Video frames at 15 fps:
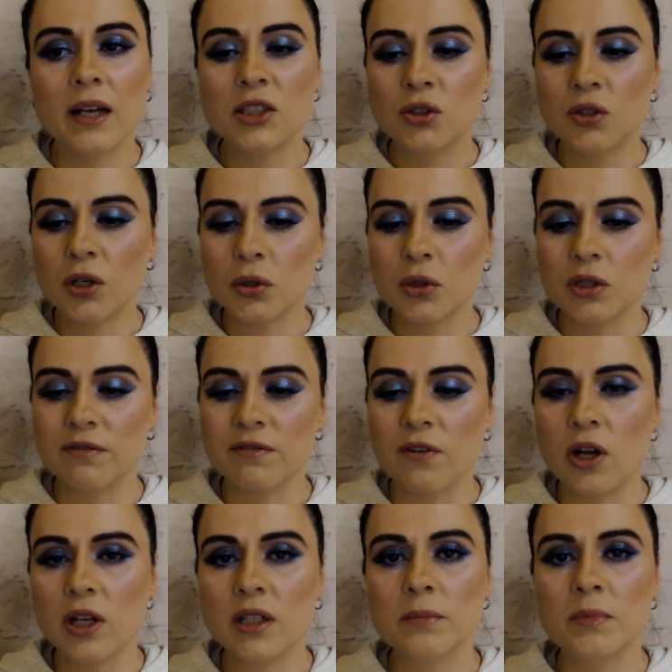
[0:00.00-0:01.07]
I struggled to
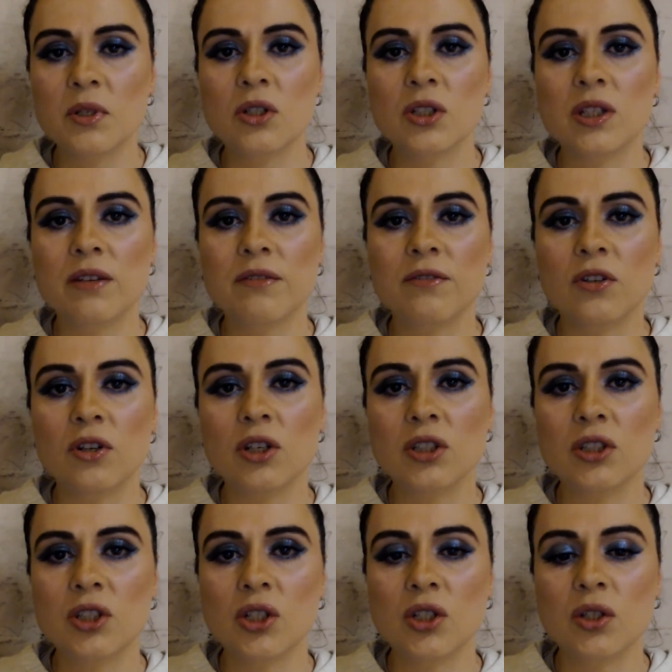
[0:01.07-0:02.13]
find it because I
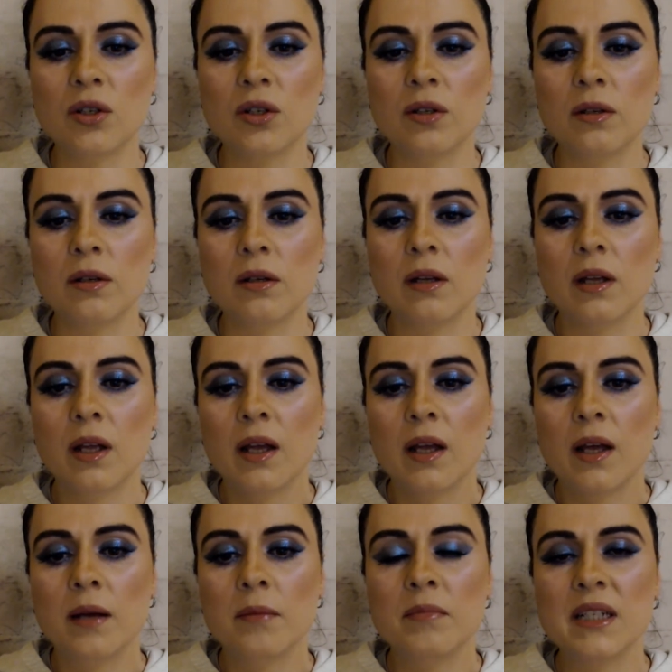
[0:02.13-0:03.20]
forgot to
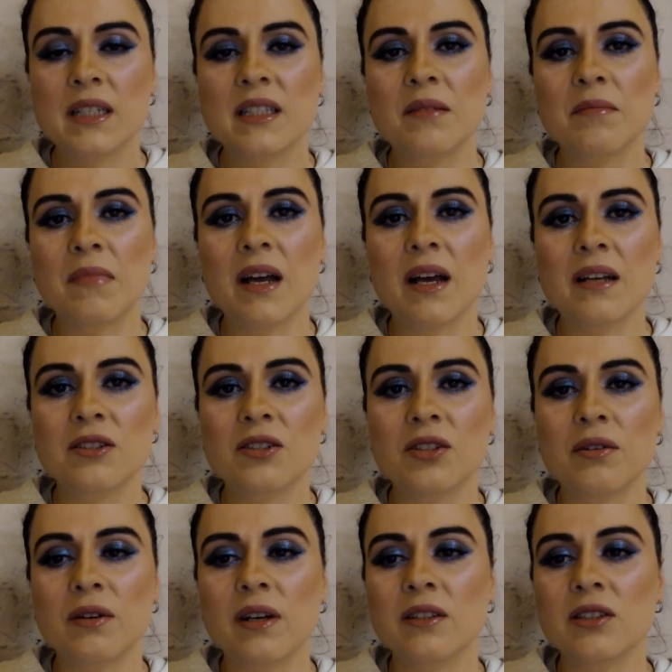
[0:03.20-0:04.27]
mix and
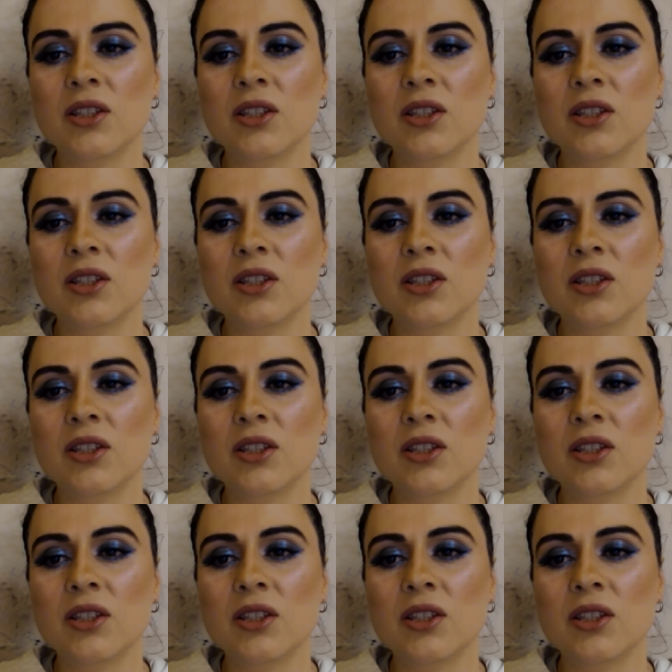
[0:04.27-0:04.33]
master it.